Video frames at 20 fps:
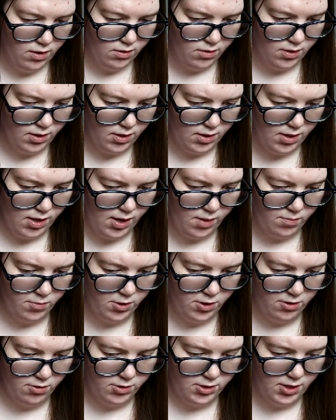Then I'm
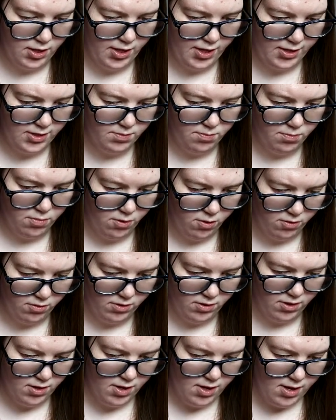going to select both
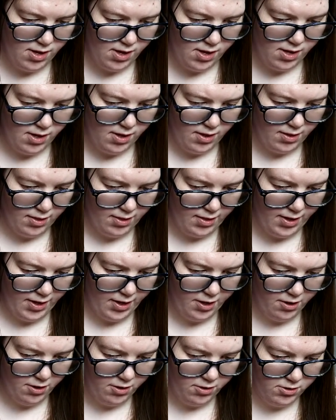
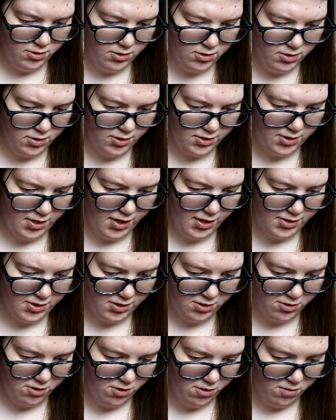layers. These guys
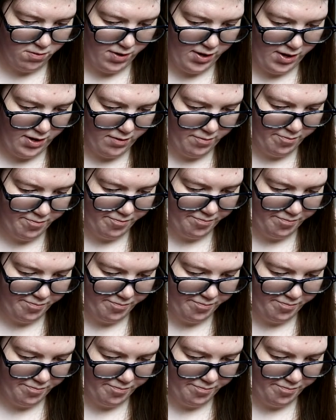need to go away.